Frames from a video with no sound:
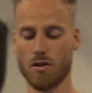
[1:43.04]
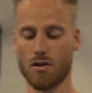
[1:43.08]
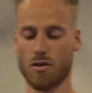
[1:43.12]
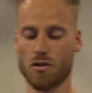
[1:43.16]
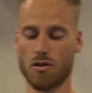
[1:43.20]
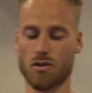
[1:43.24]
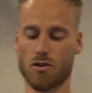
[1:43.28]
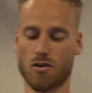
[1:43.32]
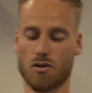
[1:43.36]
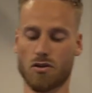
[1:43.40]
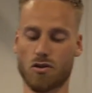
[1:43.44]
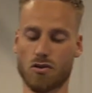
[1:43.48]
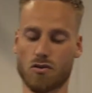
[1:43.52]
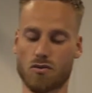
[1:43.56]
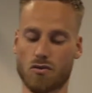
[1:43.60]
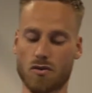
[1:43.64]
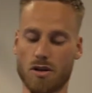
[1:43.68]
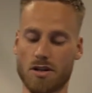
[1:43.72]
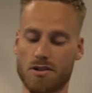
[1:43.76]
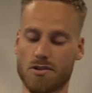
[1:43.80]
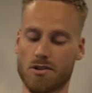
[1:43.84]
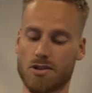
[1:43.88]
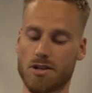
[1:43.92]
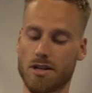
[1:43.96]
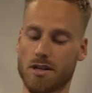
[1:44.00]

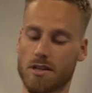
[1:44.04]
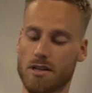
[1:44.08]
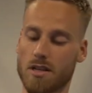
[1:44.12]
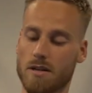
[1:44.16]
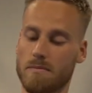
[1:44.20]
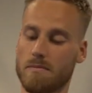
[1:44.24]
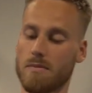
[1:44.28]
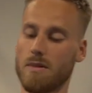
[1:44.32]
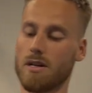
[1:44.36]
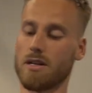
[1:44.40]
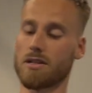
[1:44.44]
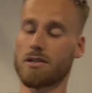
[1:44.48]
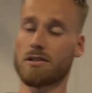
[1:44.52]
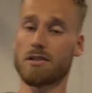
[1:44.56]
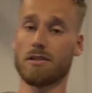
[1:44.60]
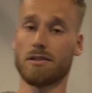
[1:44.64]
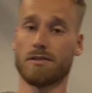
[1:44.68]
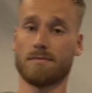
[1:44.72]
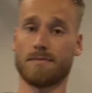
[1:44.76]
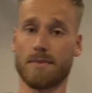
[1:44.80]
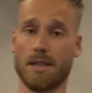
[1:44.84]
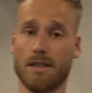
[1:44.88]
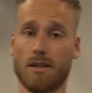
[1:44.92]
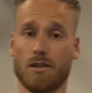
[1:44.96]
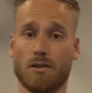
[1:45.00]
stretching the
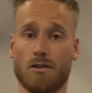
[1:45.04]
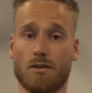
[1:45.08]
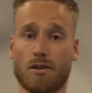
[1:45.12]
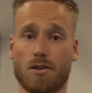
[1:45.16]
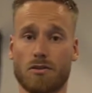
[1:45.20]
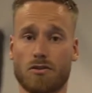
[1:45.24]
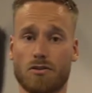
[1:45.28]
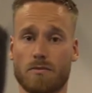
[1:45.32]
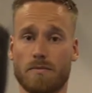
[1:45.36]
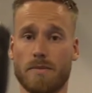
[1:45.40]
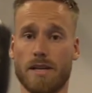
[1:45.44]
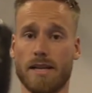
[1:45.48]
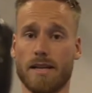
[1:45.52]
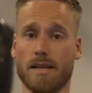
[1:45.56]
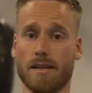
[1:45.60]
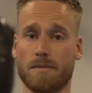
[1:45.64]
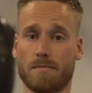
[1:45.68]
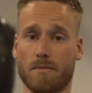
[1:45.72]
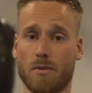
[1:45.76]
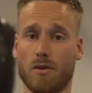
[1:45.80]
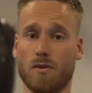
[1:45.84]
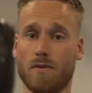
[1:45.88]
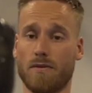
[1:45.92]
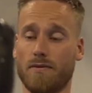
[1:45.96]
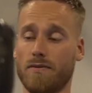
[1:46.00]
muscle in order to make it
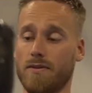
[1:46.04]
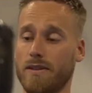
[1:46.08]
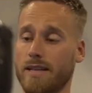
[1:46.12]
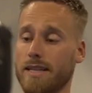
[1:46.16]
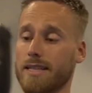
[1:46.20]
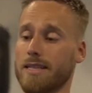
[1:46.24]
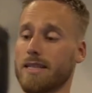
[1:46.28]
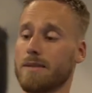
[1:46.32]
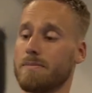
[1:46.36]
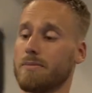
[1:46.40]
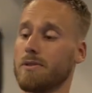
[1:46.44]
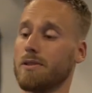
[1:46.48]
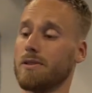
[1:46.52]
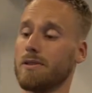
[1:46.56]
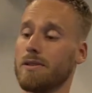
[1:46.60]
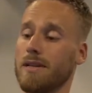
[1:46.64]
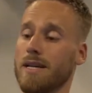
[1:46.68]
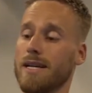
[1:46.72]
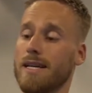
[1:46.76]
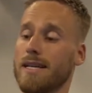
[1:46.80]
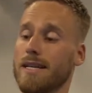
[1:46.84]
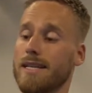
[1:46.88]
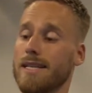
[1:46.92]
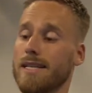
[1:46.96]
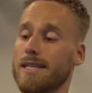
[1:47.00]
more flexible
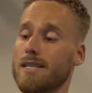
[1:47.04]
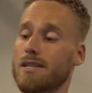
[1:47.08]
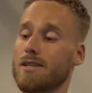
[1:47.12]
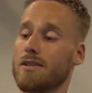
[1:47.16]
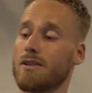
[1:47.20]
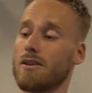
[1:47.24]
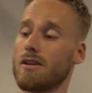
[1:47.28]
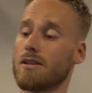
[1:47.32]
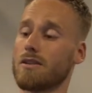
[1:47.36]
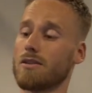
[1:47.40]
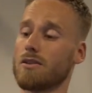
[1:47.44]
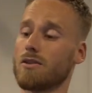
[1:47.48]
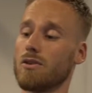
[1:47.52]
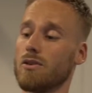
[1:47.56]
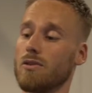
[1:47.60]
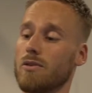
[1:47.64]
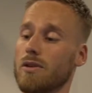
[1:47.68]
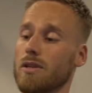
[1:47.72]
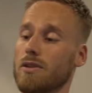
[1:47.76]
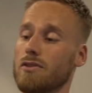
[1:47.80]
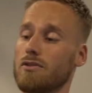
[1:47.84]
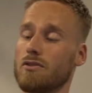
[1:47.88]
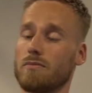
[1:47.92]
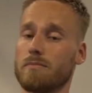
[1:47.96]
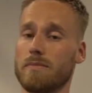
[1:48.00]
is not
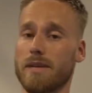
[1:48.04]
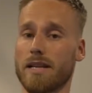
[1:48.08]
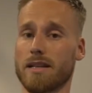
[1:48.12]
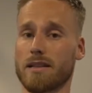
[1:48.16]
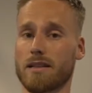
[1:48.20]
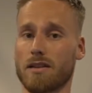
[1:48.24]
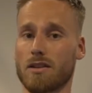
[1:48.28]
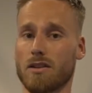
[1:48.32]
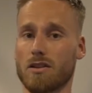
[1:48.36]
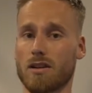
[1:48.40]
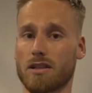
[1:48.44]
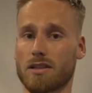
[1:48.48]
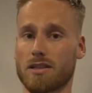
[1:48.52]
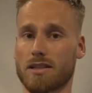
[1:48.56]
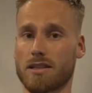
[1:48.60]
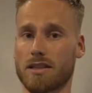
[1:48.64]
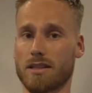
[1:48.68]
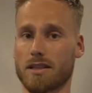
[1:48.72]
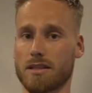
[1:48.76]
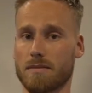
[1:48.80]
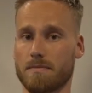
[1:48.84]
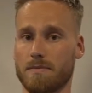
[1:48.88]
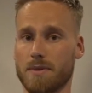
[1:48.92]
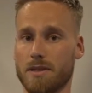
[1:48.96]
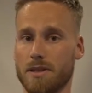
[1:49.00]
going to make the knots
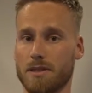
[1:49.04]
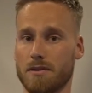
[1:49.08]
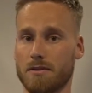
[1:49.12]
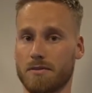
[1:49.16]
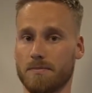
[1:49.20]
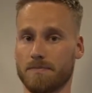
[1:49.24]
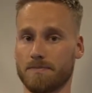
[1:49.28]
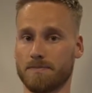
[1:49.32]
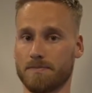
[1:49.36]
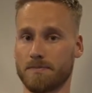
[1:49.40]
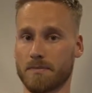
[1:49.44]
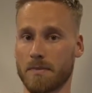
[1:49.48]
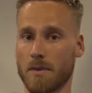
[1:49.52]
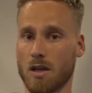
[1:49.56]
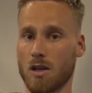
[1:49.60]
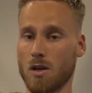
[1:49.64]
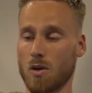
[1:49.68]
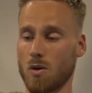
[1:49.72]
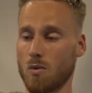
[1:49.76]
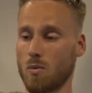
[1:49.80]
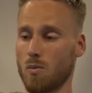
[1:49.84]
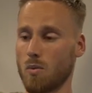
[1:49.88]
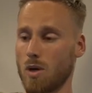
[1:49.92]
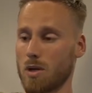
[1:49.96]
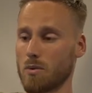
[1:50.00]
disappear.
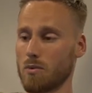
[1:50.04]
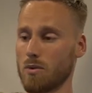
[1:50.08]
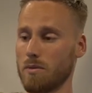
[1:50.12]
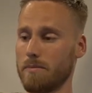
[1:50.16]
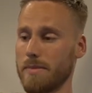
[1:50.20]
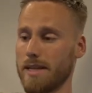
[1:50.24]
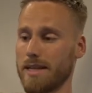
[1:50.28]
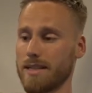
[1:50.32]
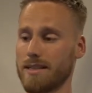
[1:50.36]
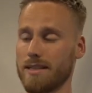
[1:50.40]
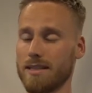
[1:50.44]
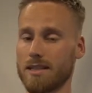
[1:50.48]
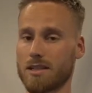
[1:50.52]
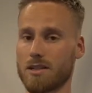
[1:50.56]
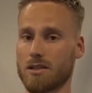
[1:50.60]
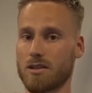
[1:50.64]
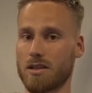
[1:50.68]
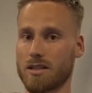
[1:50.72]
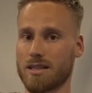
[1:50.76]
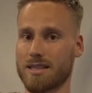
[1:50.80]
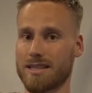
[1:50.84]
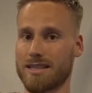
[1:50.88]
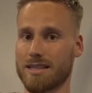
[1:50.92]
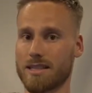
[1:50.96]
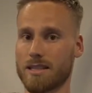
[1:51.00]
What will make these
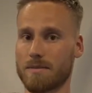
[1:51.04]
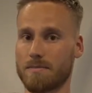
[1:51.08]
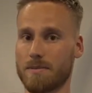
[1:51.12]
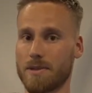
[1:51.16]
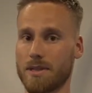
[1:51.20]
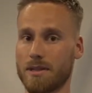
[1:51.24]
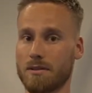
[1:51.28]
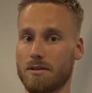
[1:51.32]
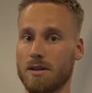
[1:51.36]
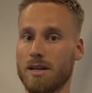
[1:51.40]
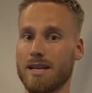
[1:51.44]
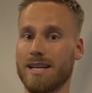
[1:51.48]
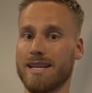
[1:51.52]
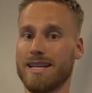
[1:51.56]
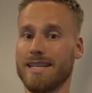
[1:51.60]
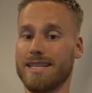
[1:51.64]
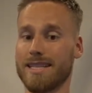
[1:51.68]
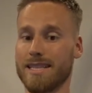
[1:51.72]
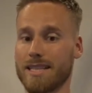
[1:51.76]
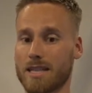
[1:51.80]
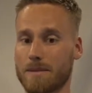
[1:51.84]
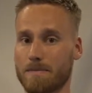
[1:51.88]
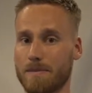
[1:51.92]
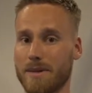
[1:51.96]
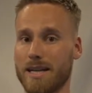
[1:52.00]
knots disappear
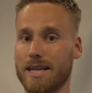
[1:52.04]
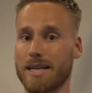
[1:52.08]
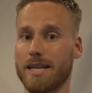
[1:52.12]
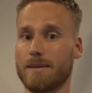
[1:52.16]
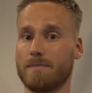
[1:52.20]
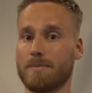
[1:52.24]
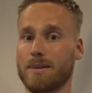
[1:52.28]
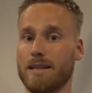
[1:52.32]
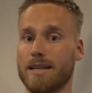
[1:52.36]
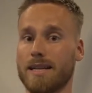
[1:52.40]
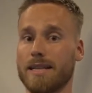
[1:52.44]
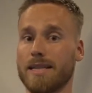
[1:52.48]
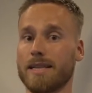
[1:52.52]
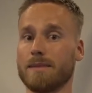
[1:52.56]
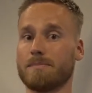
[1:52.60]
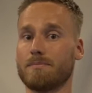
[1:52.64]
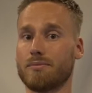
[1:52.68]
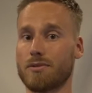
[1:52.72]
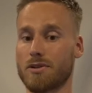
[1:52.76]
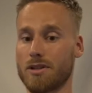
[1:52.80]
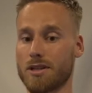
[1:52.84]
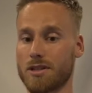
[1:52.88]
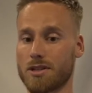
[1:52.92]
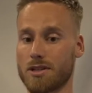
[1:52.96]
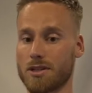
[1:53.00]
is by applying
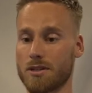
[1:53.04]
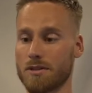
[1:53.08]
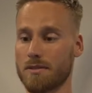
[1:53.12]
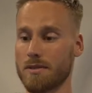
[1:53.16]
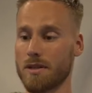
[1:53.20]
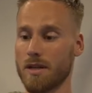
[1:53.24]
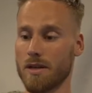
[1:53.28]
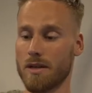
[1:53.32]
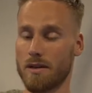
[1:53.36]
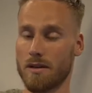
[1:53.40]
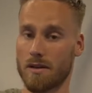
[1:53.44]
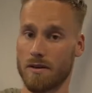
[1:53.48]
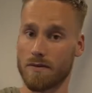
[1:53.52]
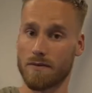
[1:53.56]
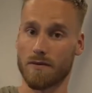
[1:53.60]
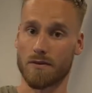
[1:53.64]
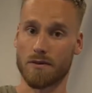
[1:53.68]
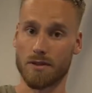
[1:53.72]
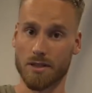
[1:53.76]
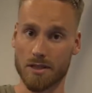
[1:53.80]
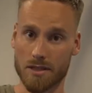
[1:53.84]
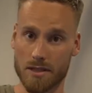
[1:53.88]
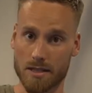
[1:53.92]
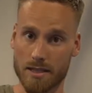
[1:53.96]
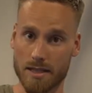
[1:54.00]
pressure, for
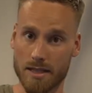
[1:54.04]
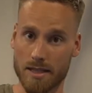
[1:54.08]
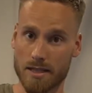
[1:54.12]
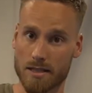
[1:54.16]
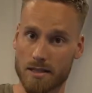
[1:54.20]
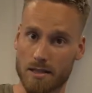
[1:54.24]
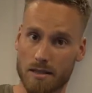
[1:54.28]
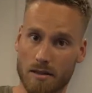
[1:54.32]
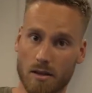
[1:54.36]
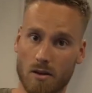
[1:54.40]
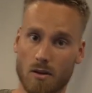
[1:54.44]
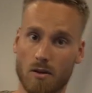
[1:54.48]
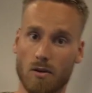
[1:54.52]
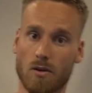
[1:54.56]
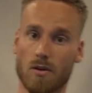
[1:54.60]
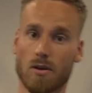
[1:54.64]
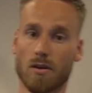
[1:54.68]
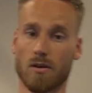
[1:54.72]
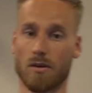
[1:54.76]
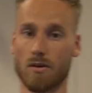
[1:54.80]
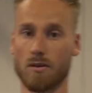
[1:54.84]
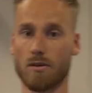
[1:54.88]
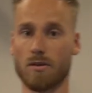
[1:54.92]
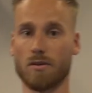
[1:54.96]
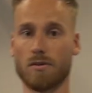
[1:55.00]
instance,
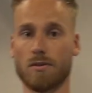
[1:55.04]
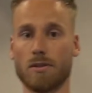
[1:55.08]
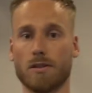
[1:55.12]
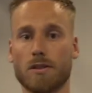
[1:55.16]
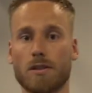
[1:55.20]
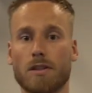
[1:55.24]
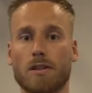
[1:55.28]
or